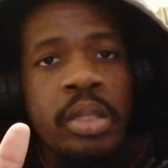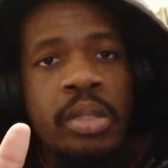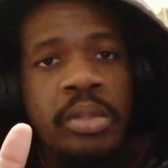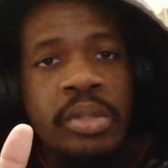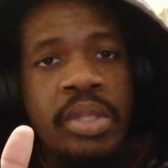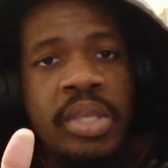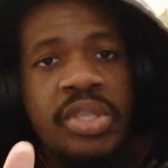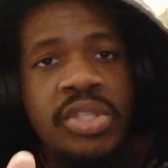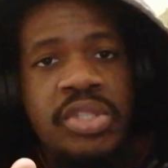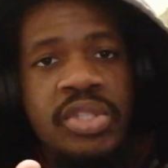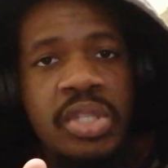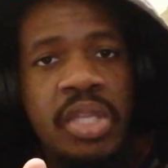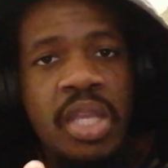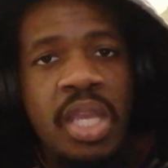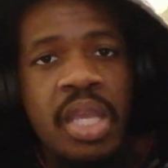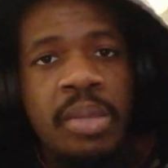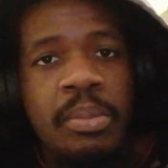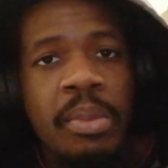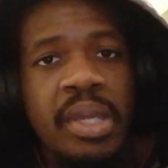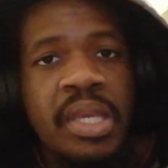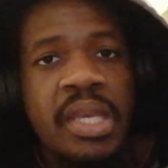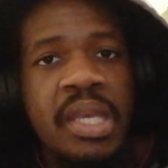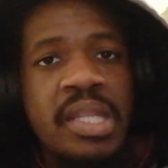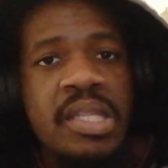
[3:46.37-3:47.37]
this
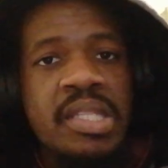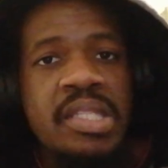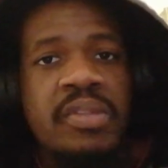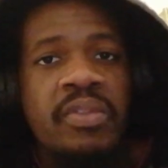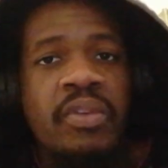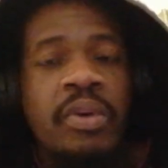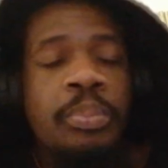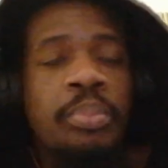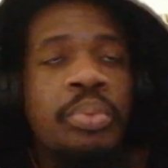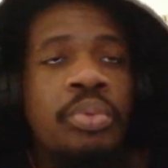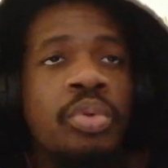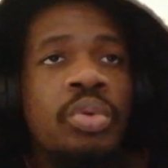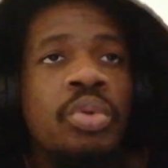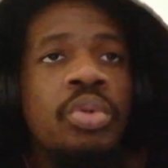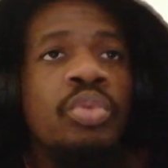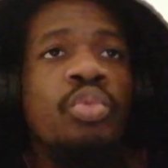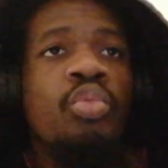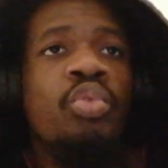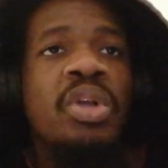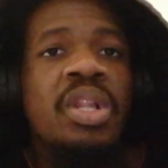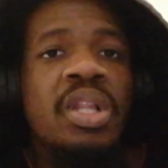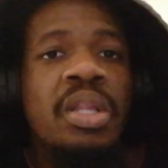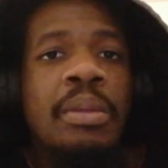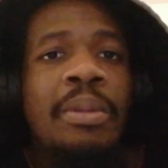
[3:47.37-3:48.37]
game against Liverpool
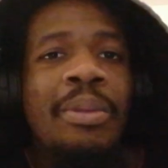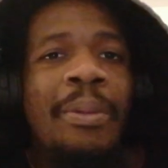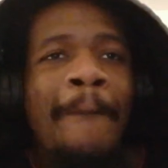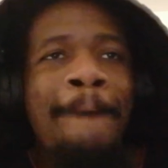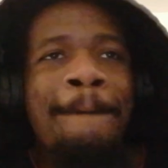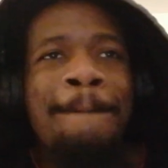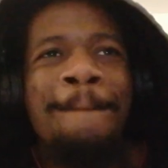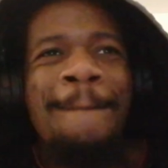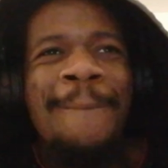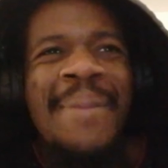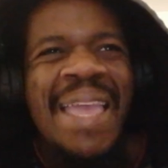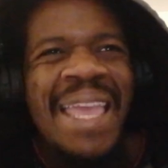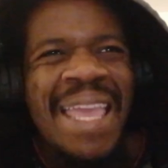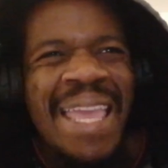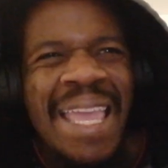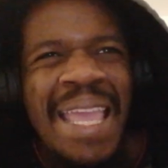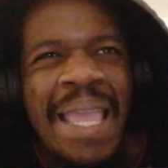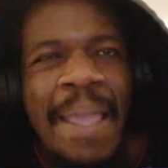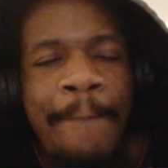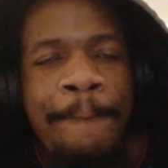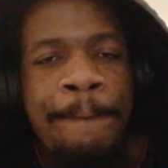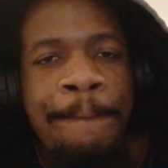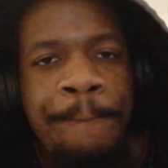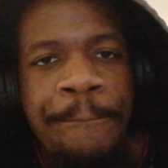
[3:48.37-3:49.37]
will
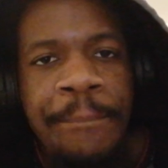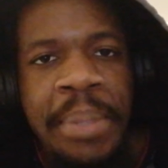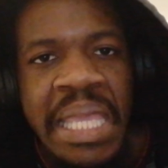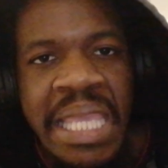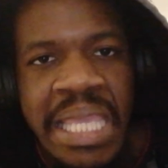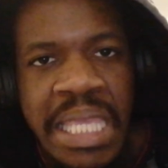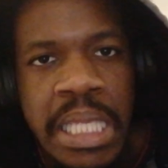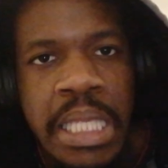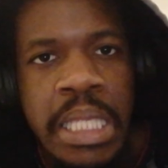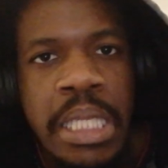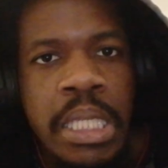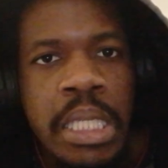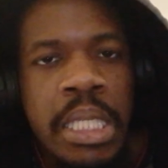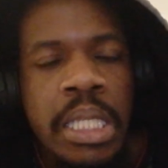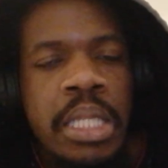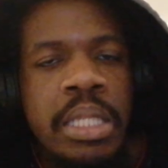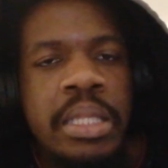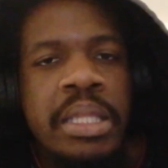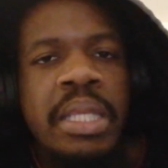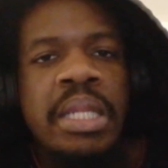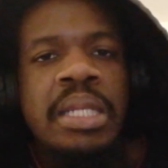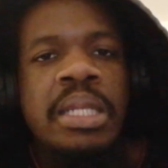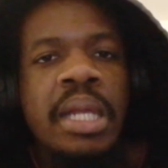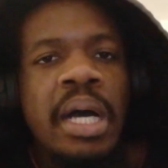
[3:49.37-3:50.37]
may be
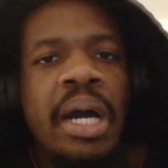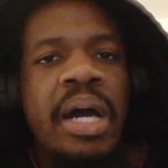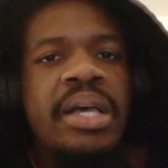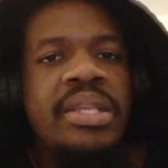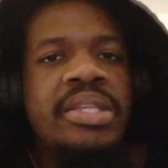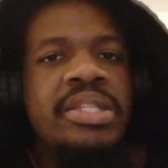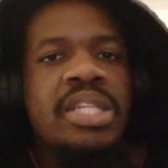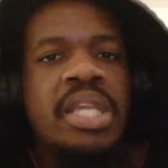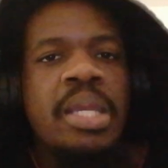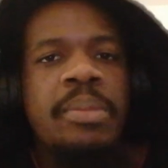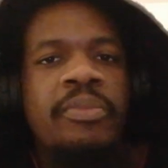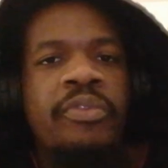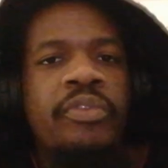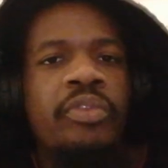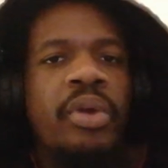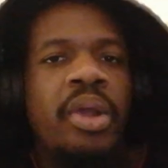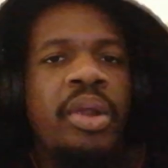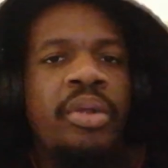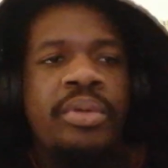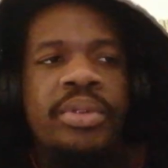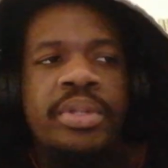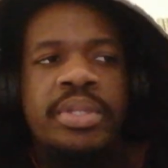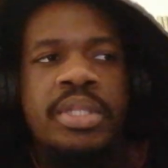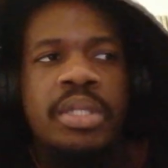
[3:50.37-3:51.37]
the last game
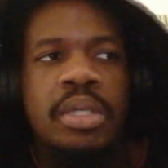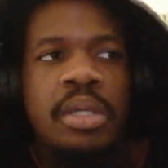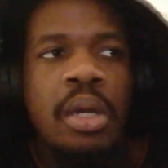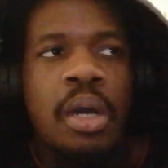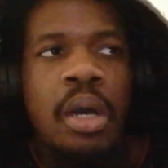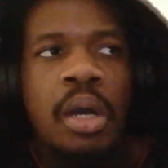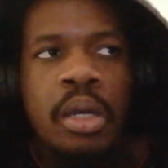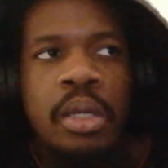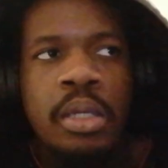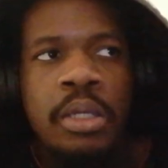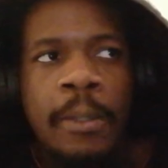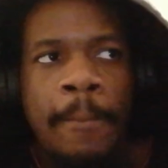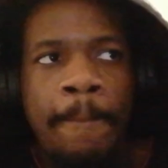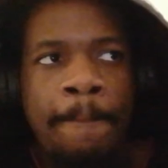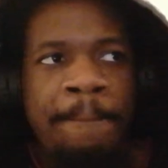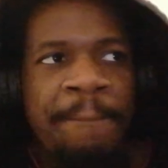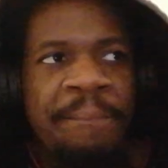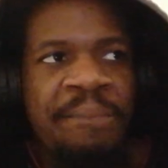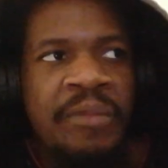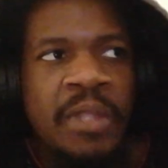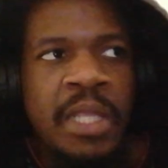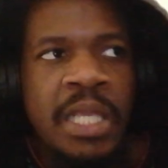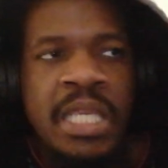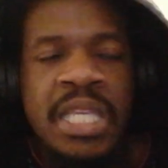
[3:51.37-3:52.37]
for Erik ten
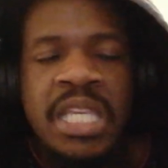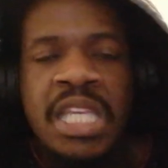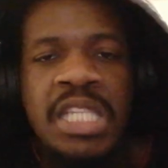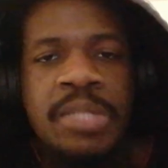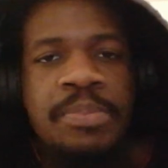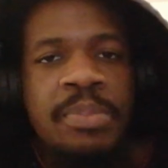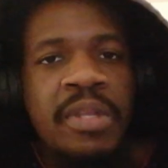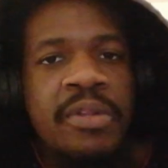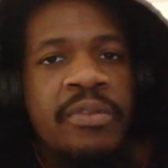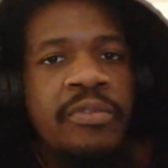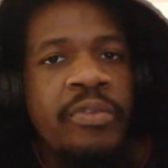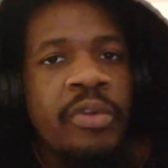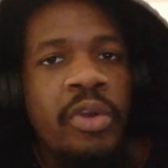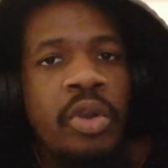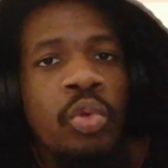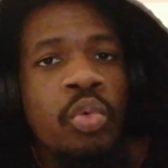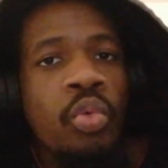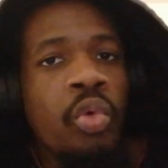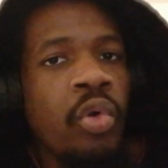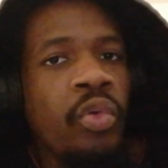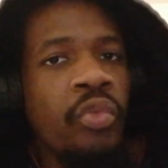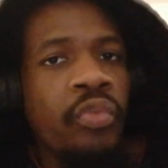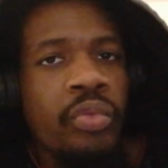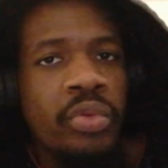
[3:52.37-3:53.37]
He's been very
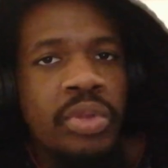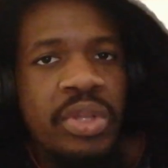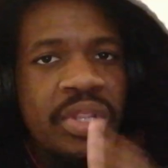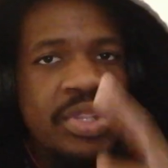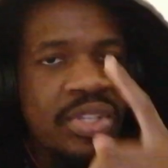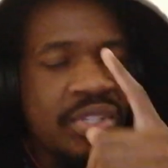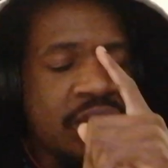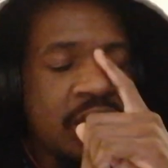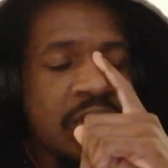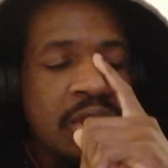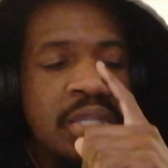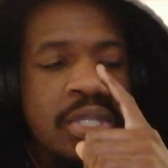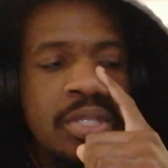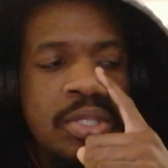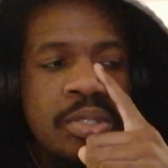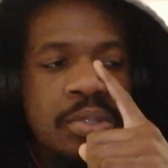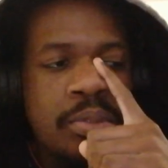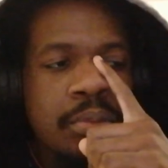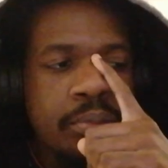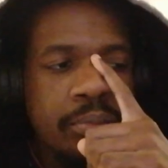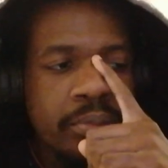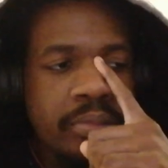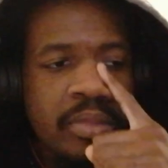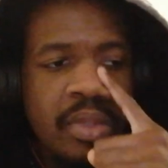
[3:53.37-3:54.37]
woeful this
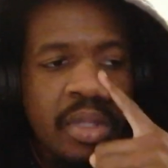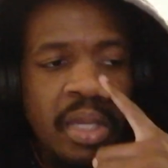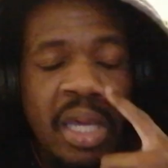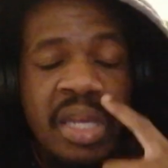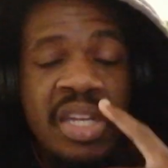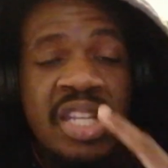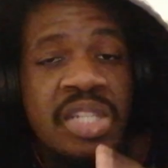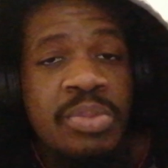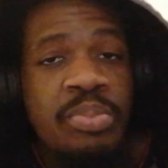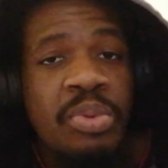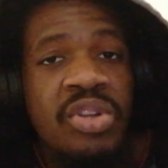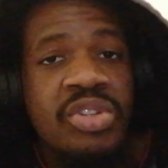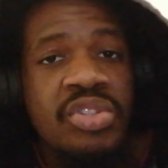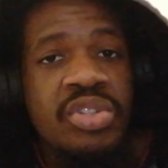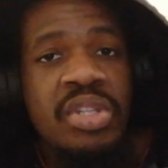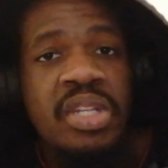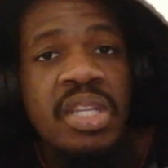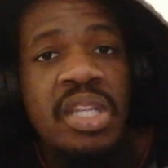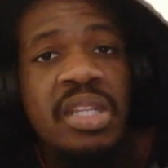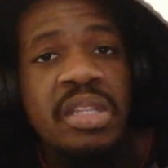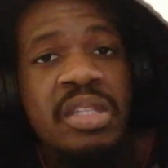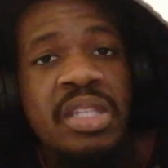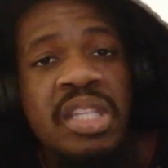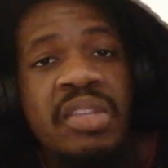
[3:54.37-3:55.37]
season, and this brethren
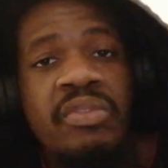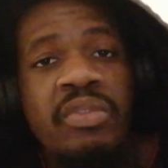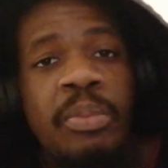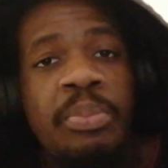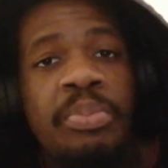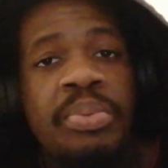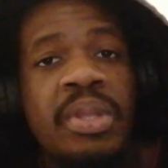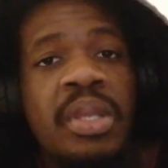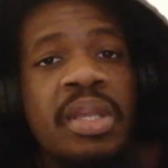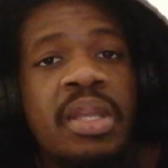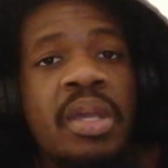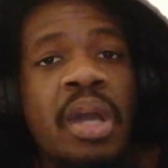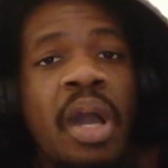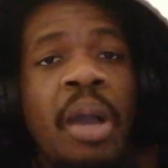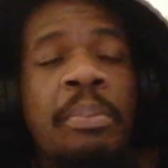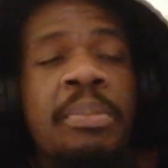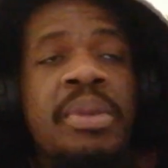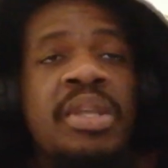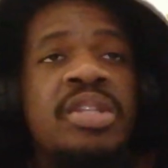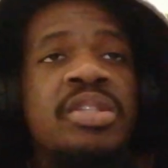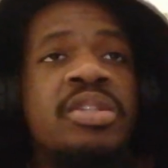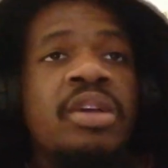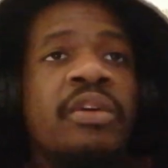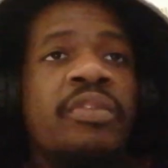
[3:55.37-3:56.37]
didn't even play a
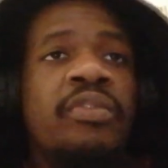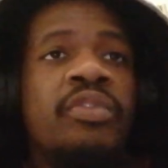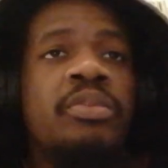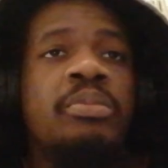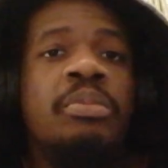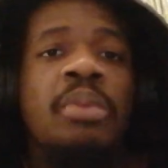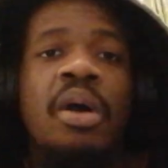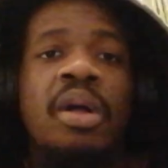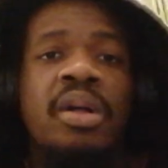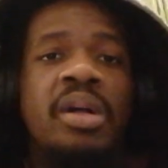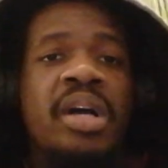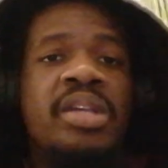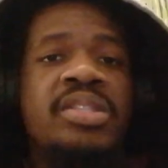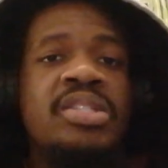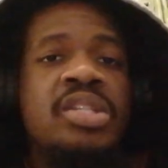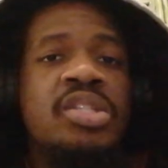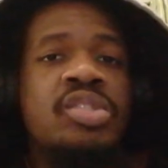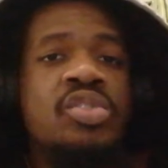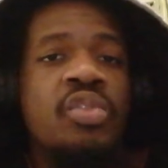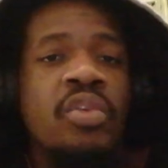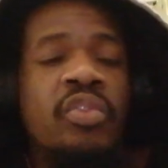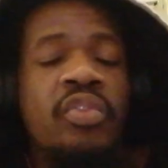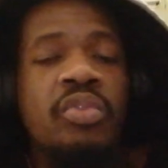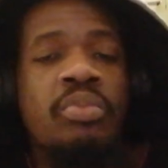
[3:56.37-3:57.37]
minute of football because
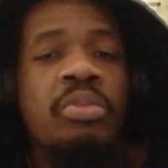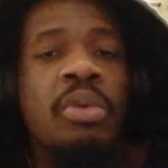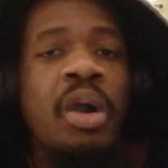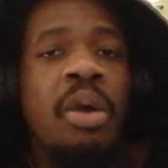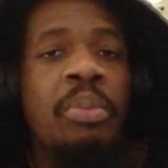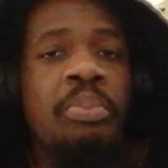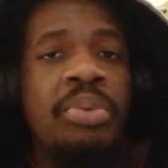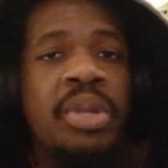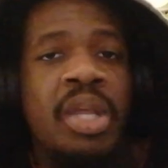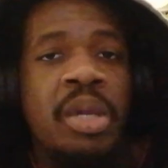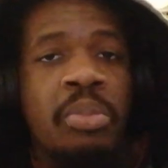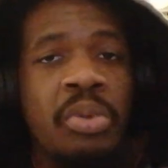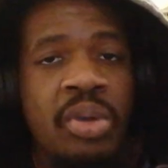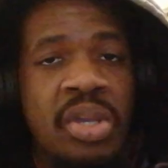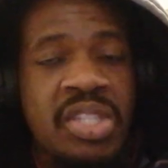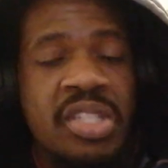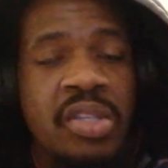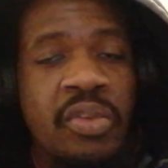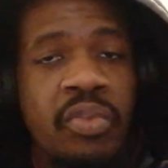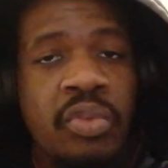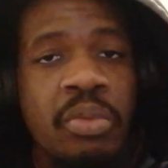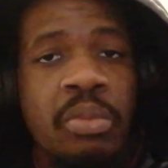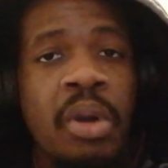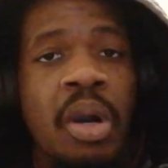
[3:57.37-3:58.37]
he's no football player, but
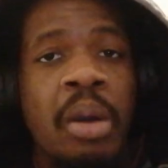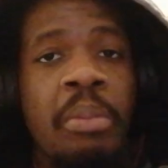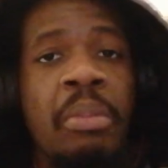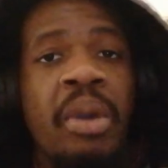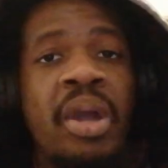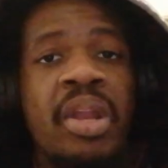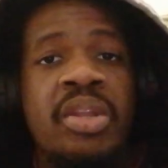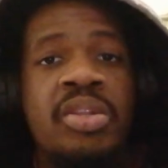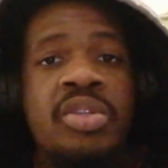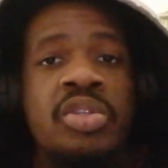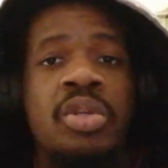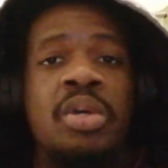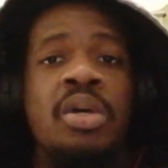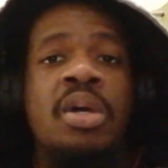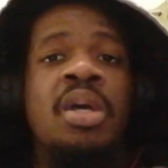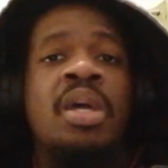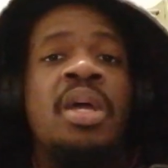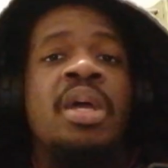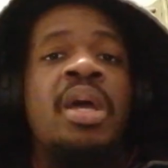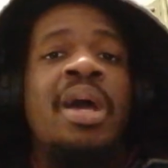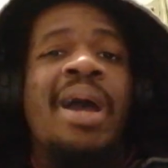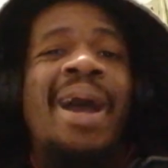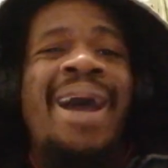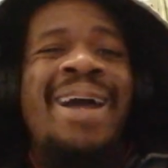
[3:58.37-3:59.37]
he's a football manager.
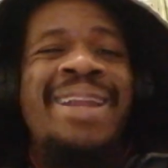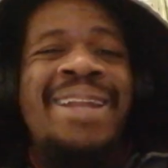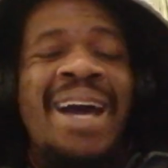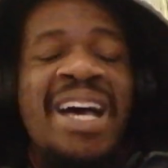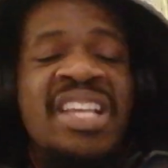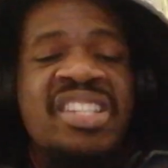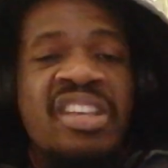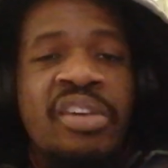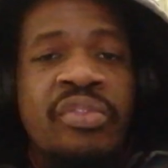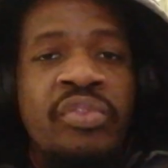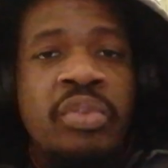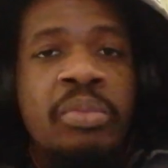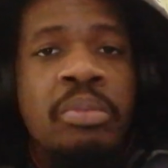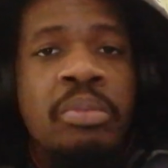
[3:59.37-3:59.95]
And as a